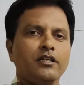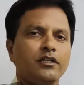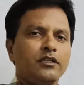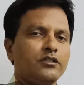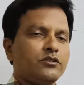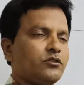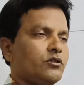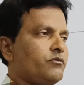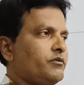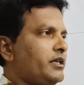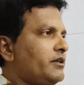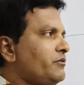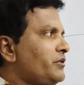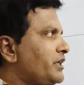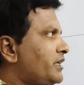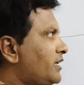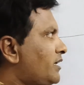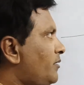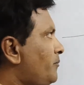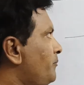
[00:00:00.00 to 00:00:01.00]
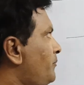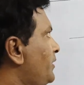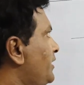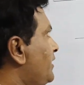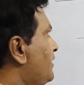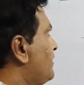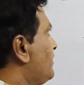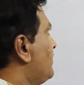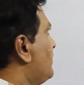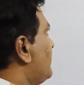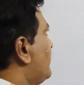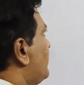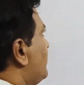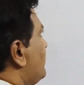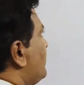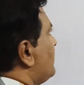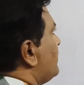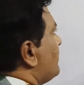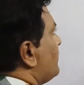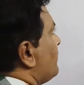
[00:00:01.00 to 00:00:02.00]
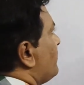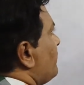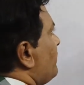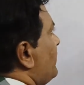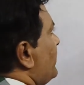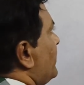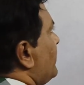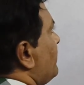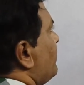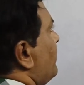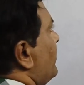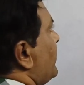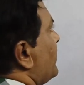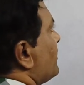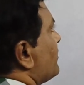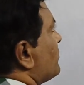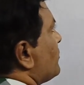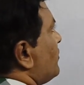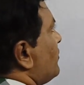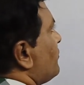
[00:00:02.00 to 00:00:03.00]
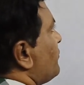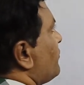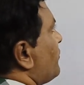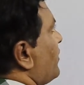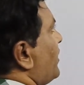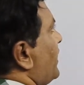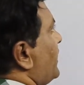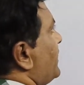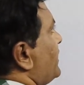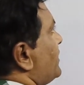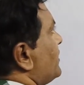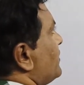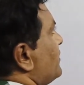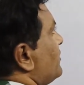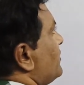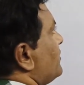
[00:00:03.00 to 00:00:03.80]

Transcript: So when we compare the wavelength of light